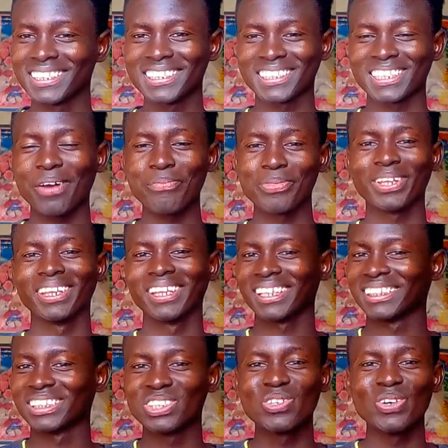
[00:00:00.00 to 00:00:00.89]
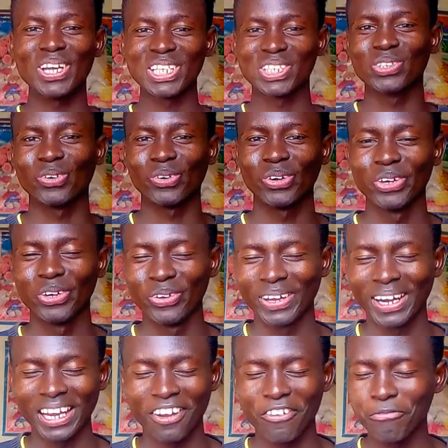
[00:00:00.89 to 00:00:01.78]
is something that is going to ruin
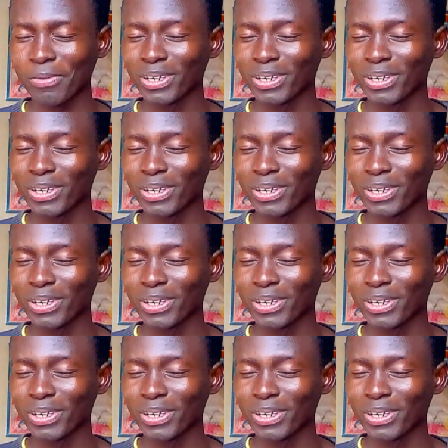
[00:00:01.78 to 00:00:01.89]
your life.